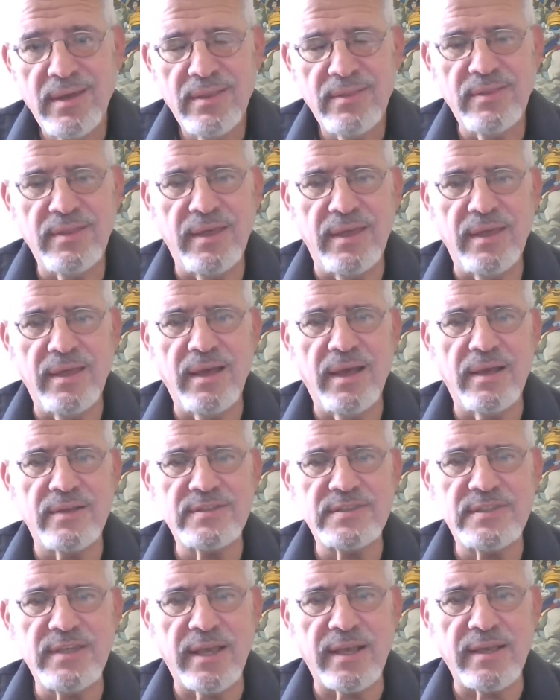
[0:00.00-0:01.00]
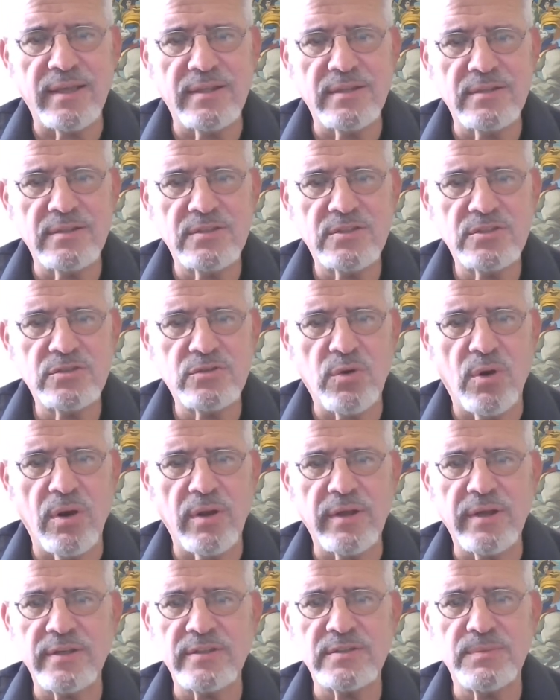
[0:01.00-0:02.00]
the second
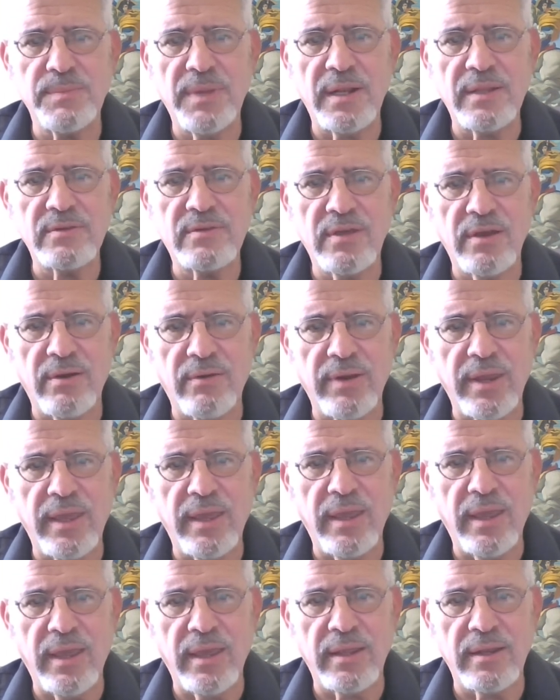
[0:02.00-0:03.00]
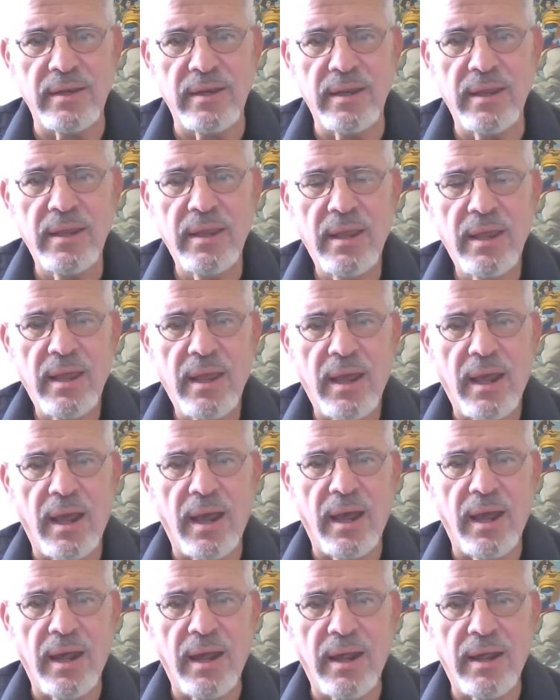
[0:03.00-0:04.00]
strongest military in
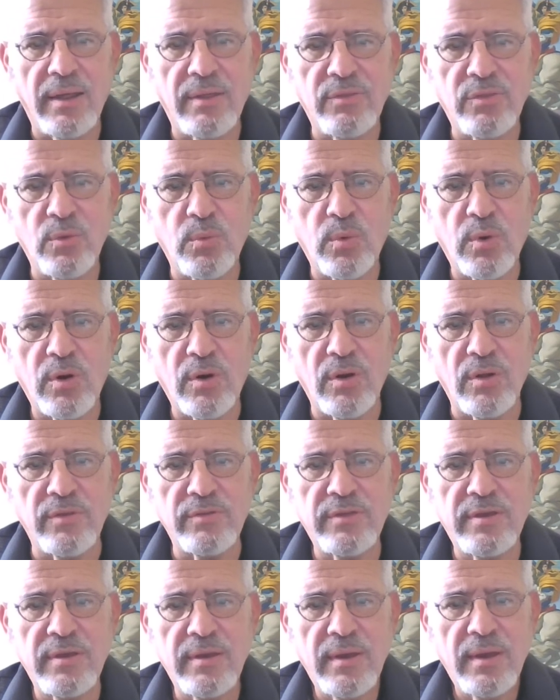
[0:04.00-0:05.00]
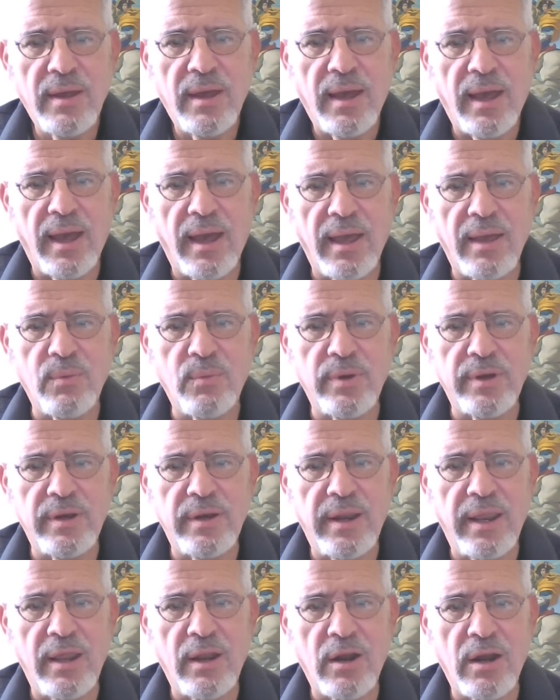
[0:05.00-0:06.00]
the world. I
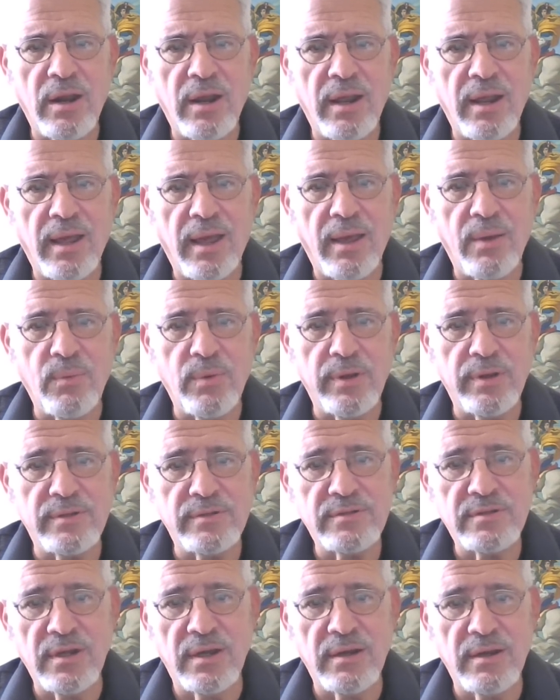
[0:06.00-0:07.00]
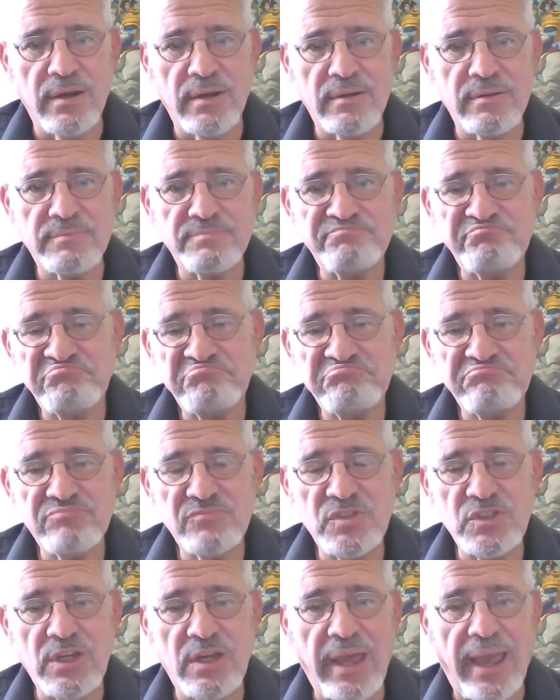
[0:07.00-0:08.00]
would
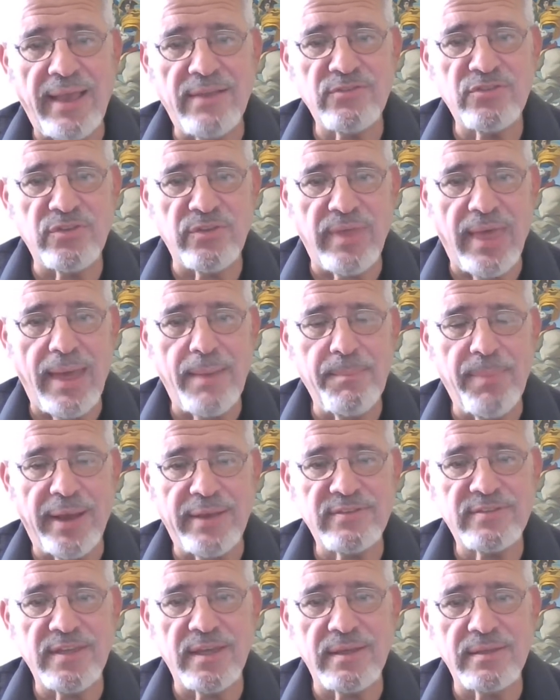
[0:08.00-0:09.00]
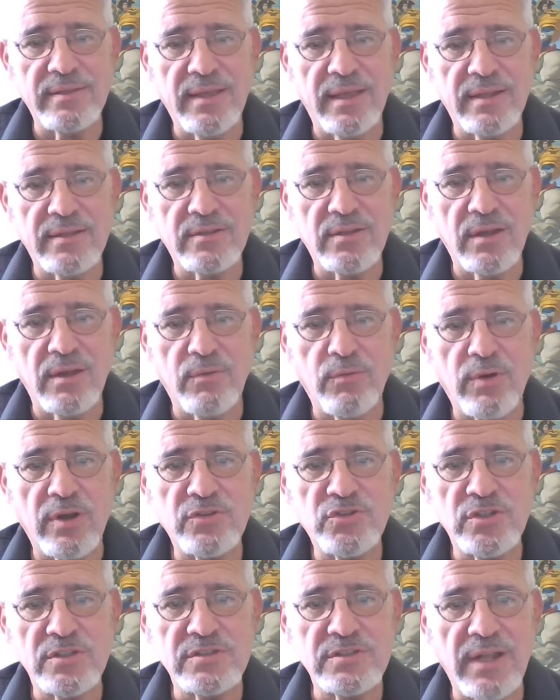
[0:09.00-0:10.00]
answer that by saying that
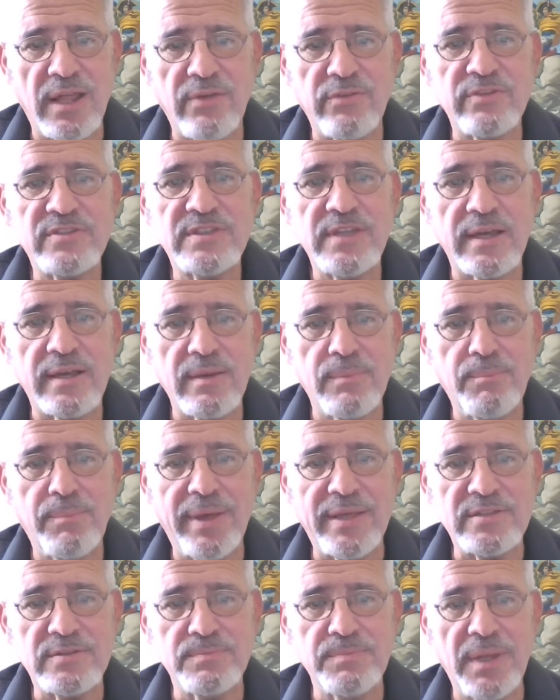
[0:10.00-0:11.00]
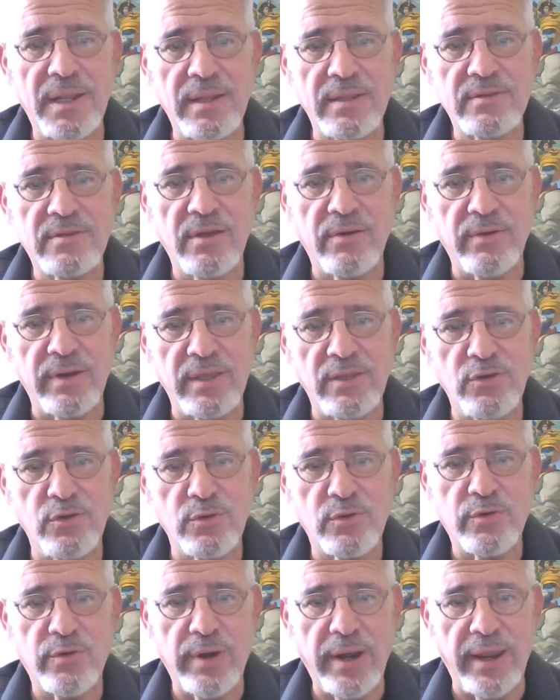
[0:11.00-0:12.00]
Russia is now the second best military in
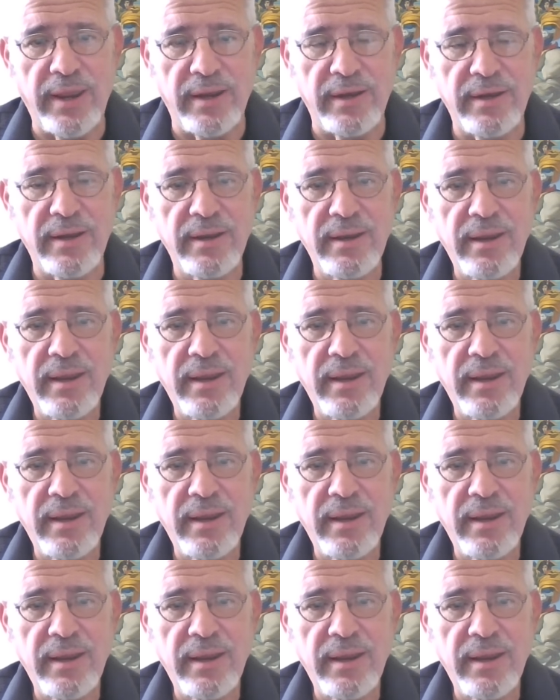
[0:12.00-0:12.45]
Ukraine.